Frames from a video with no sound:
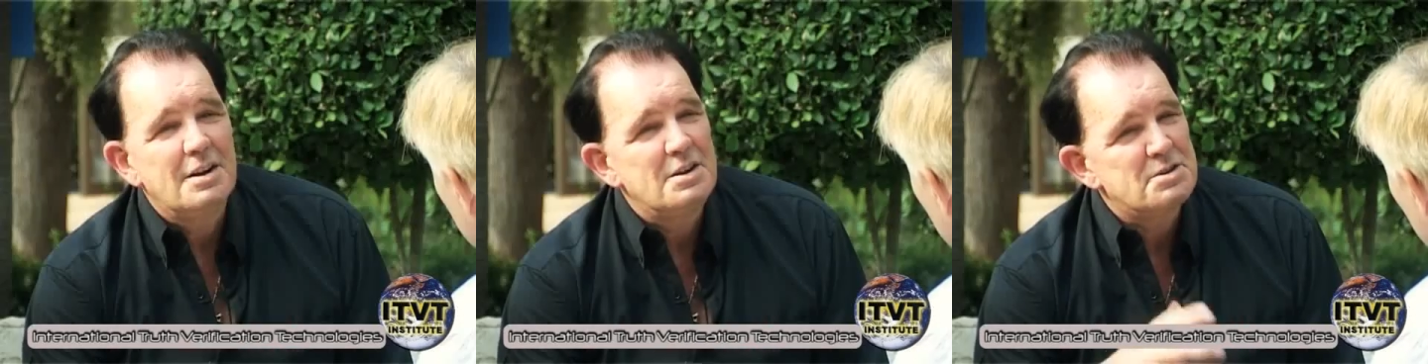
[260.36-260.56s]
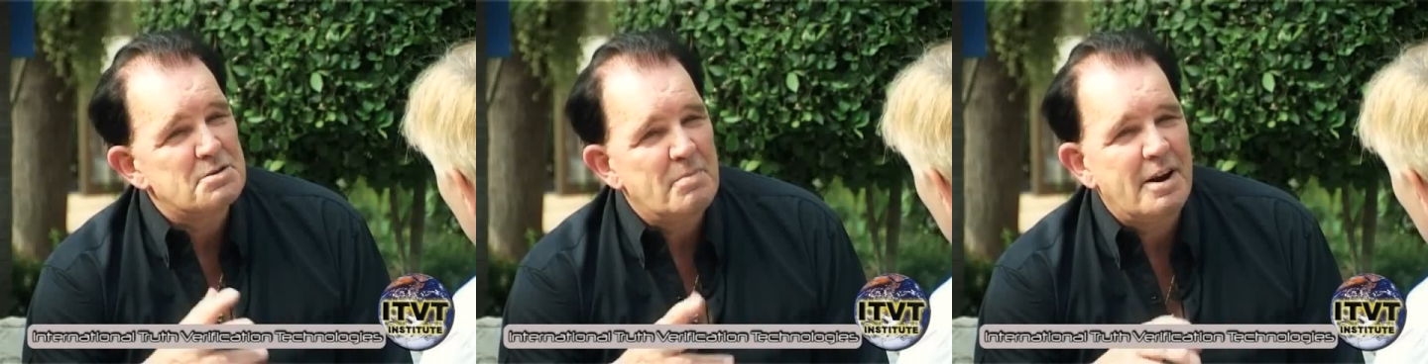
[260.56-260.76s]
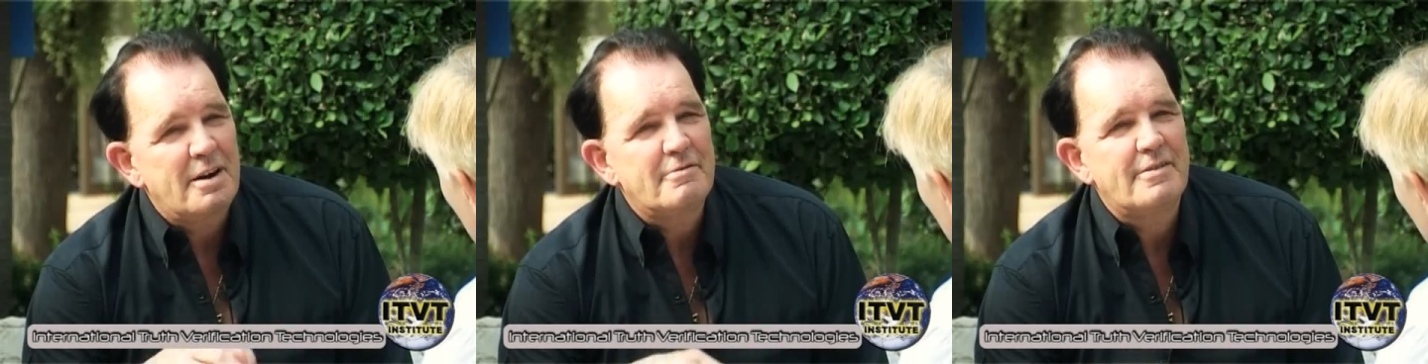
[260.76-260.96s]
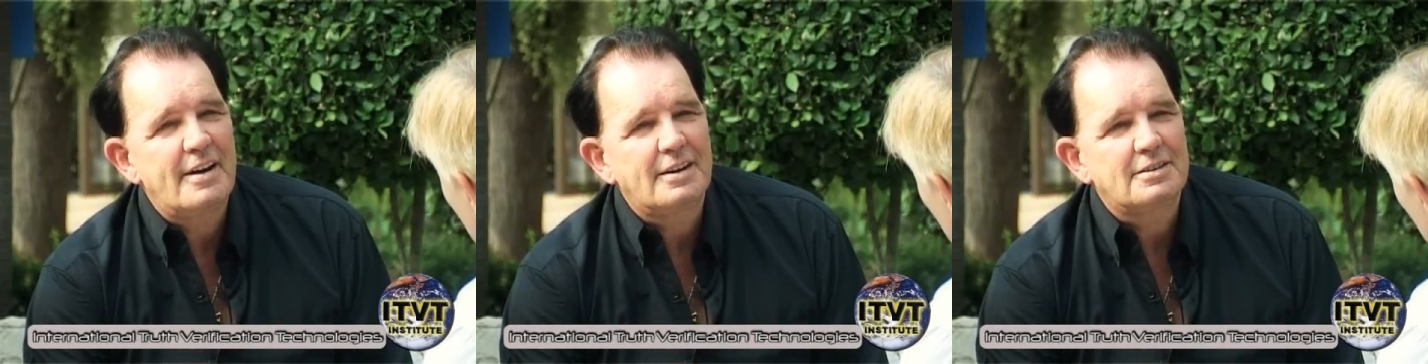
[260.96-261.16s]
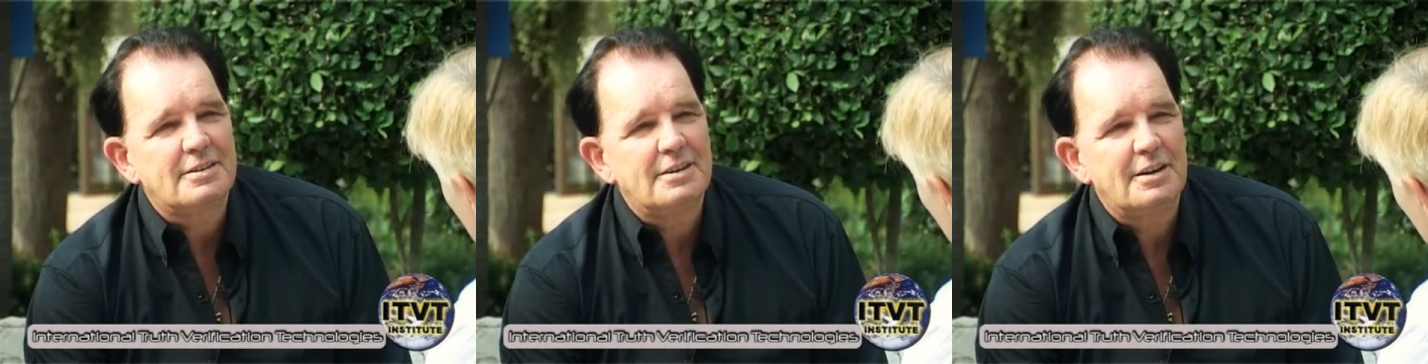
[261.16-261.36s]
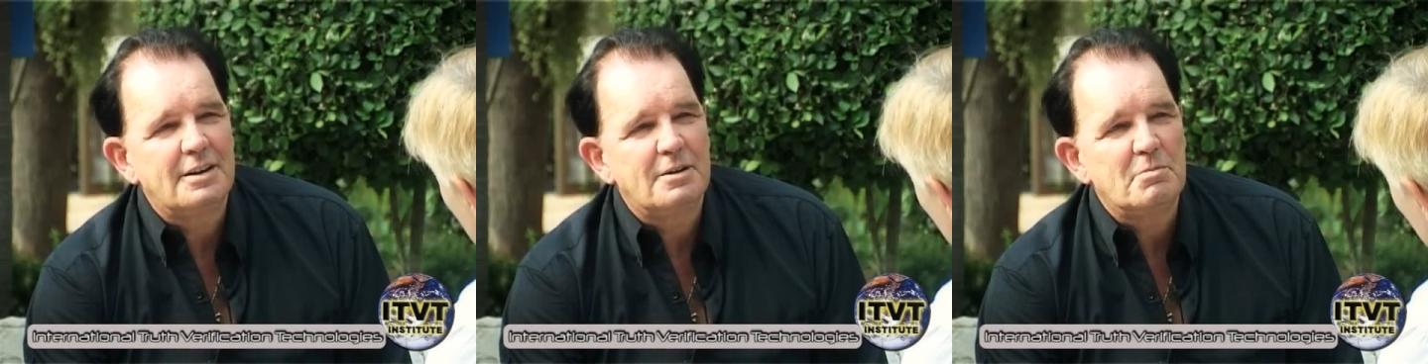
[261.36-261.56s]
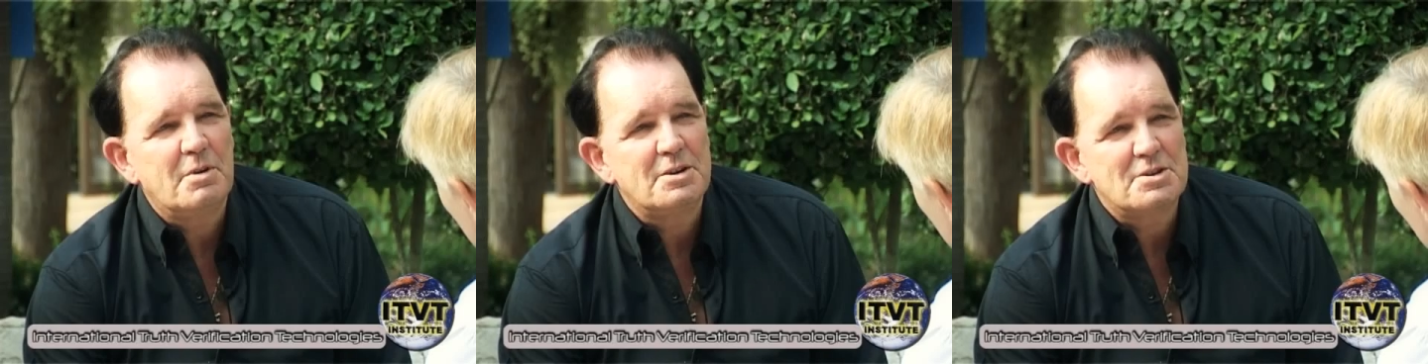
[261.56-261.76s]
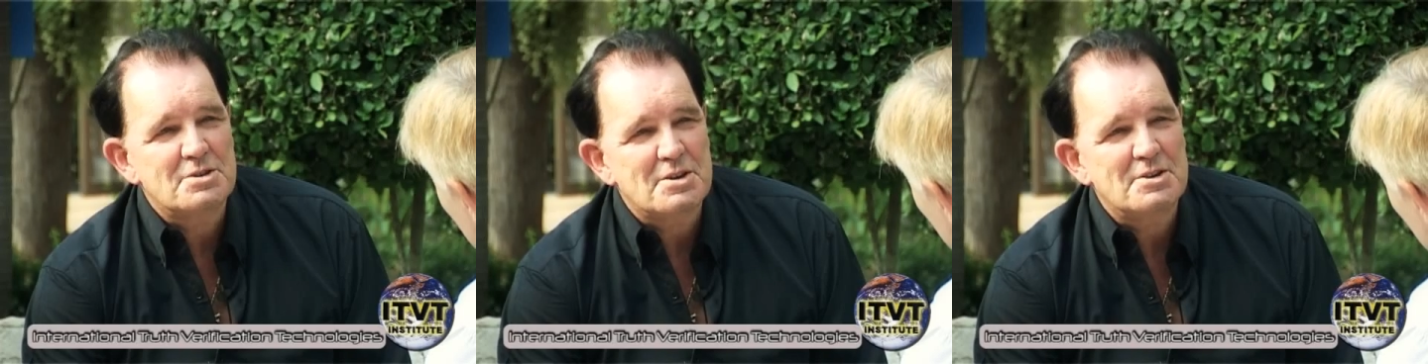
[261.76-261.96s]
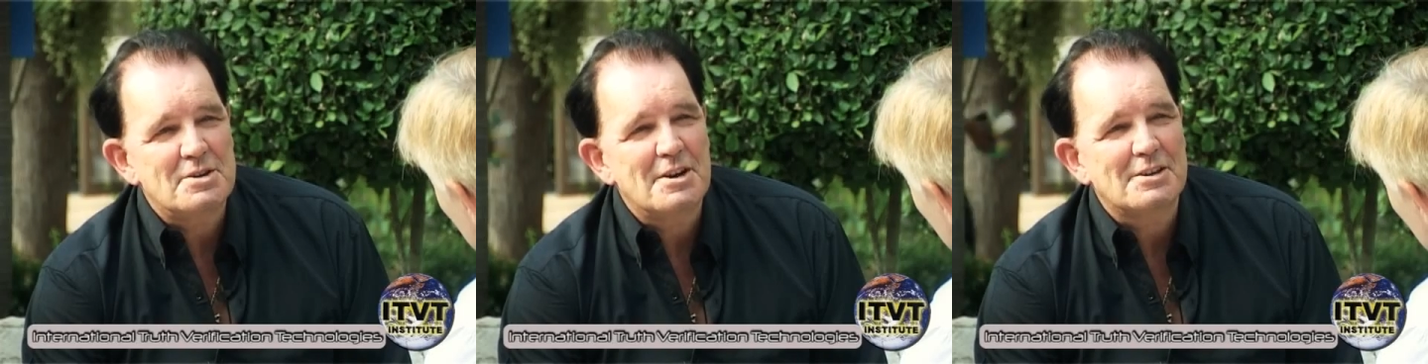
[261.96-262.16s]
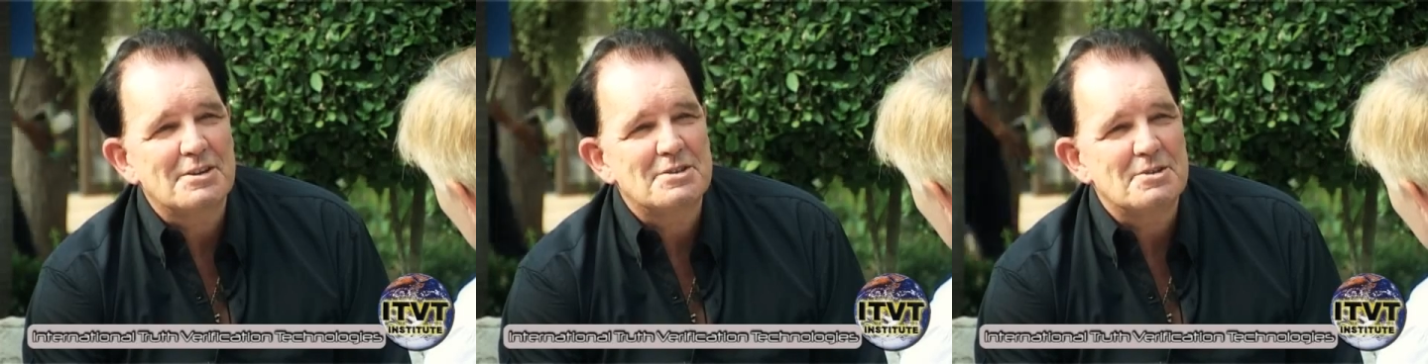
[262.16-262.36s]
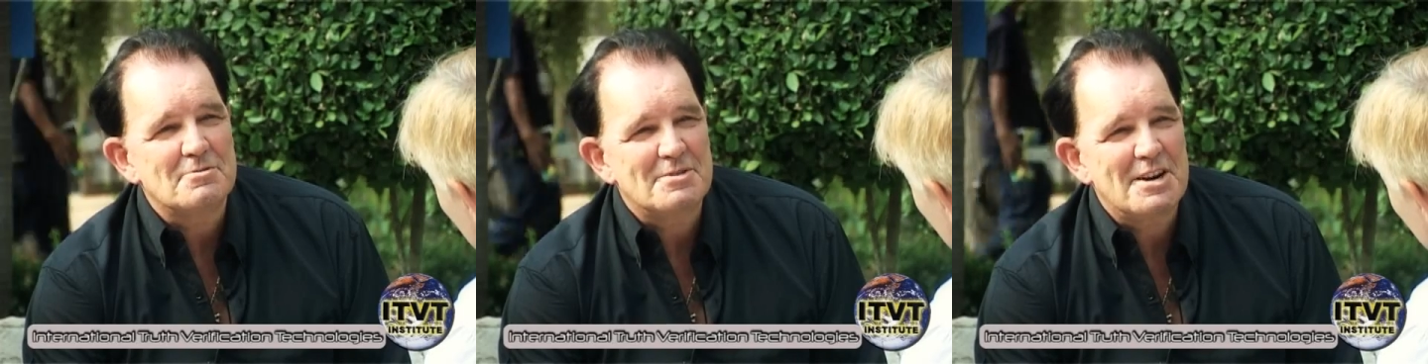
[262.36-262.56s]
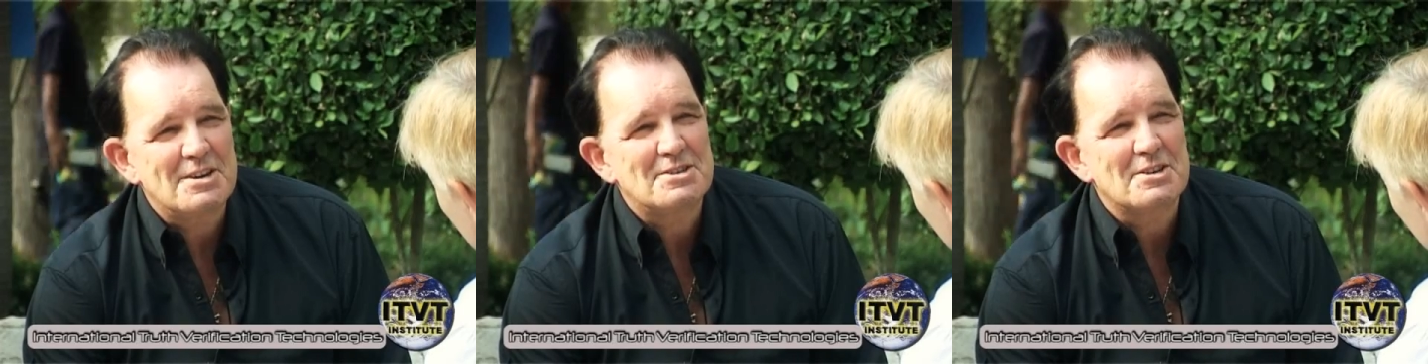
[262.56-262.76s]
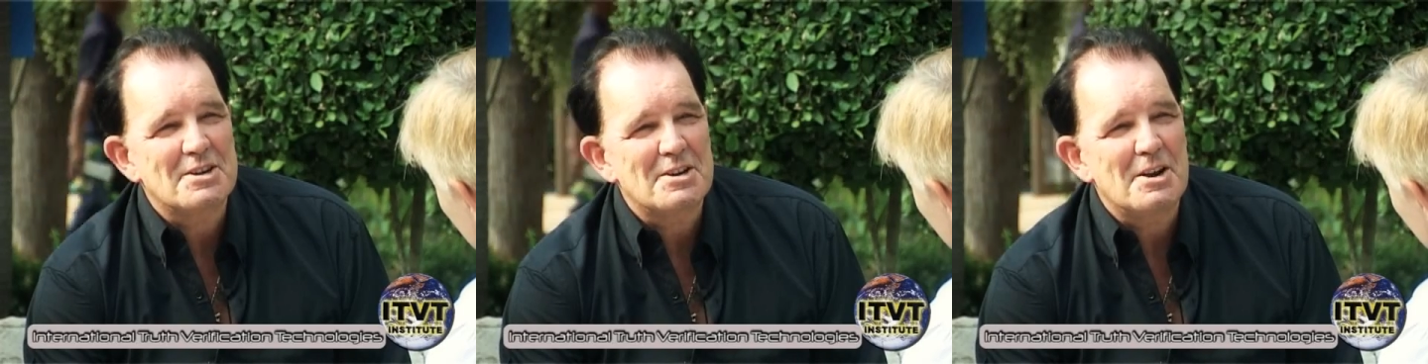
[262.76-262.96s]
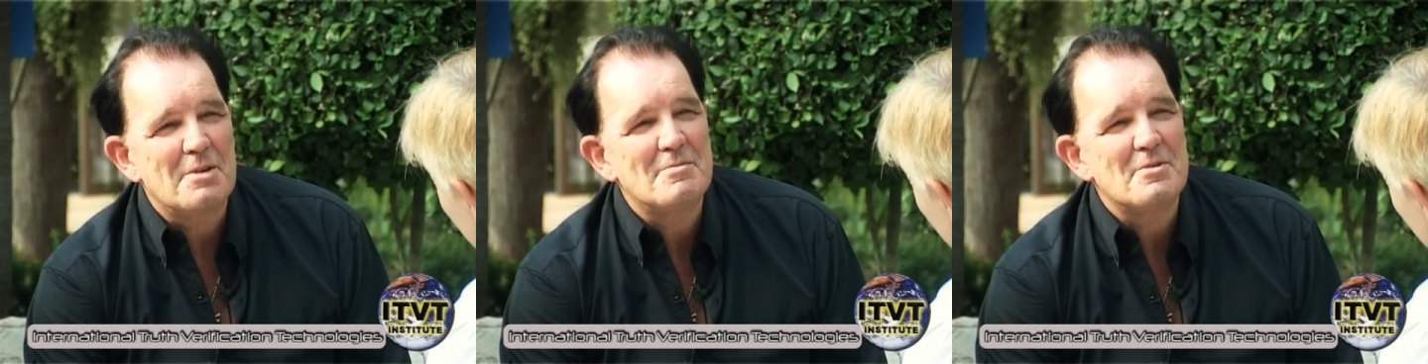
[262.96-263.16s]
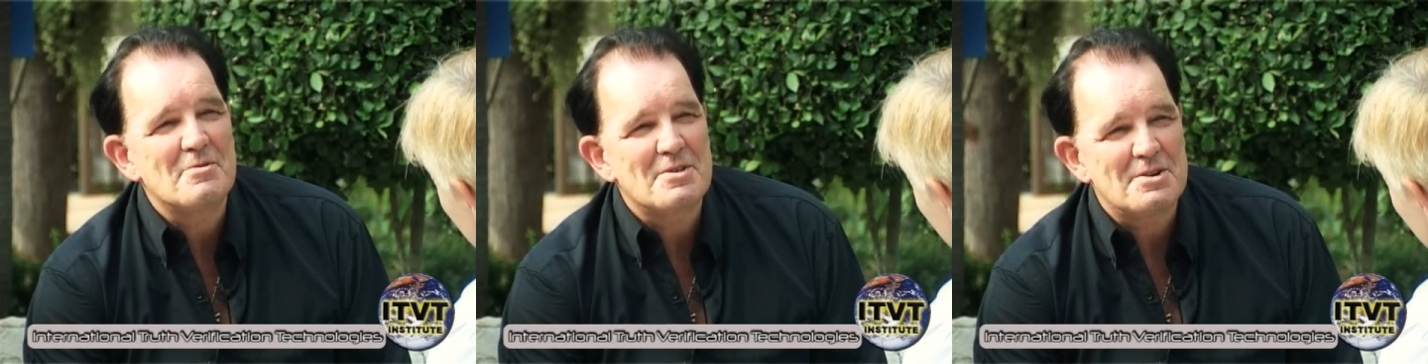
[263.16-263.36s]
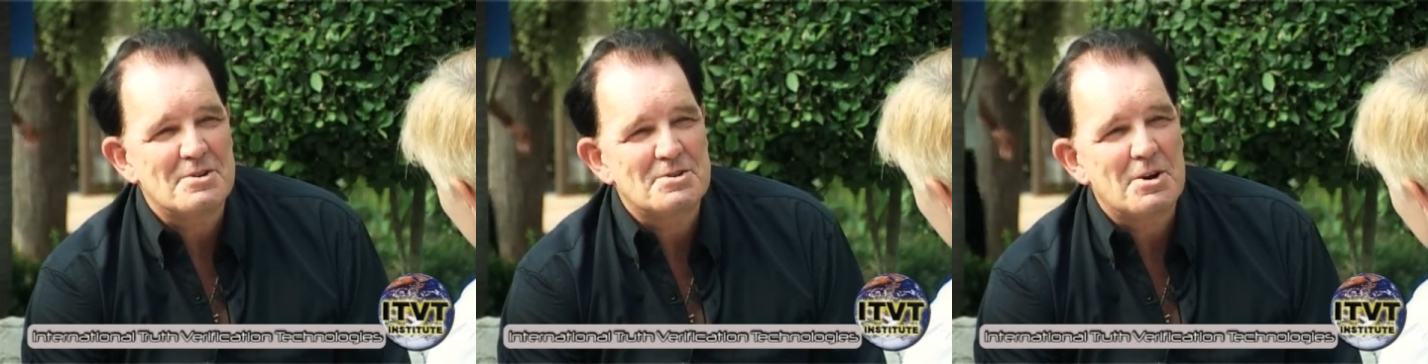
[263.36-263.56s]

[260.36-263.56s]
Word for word: As a matter of fact, um, I just conducted some tests in Colombia with an